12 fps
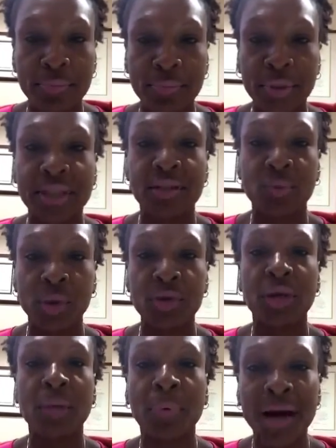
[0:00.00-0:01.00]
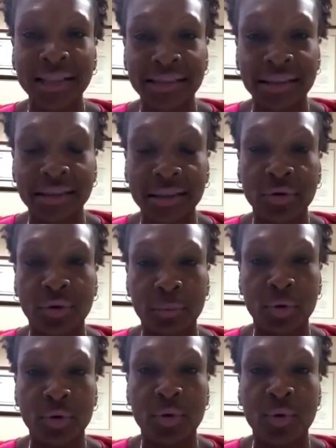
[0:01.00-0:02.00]
Because when you get processed in
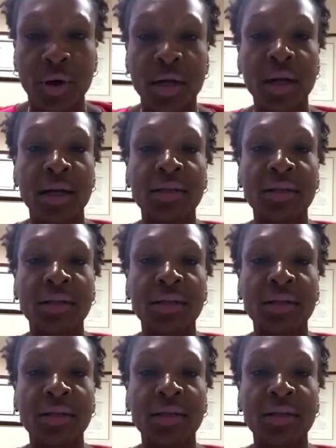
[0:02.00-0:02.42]
criminal court,